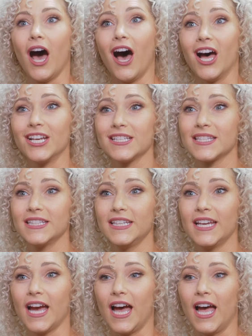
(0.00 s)

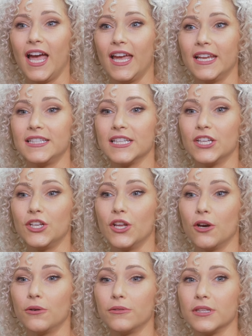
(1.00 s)
Honestly, I didn't
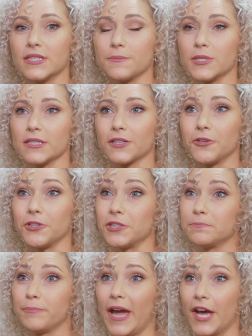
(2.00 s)
know this was a
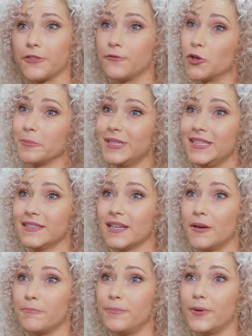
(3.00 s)
career path for me,
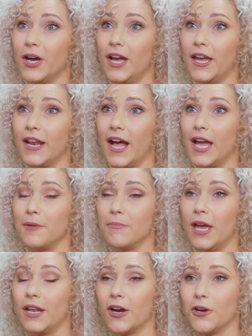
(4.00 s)
but I
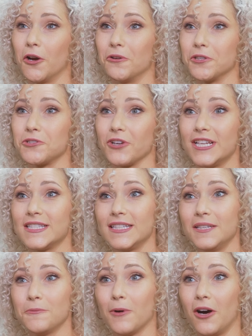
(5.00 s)
met our owner,
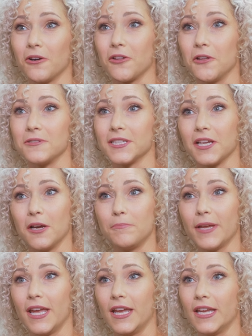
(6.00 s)
Tracy, while closing up
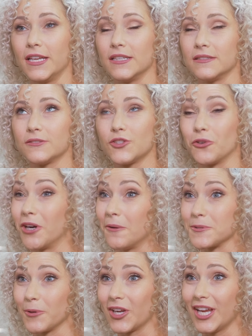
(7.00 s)
a store I
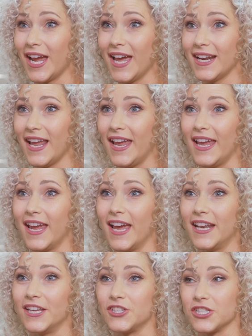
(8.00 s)
was working at,
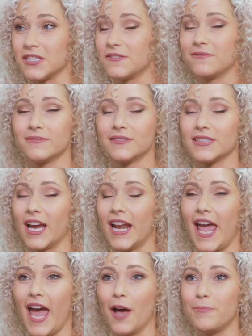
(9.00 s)
and it just kind
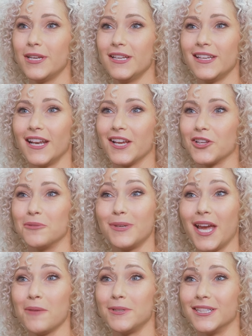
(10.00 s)
of happened, and I couldn't be
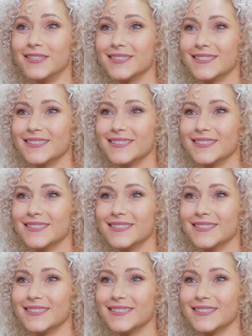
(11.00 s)
happier.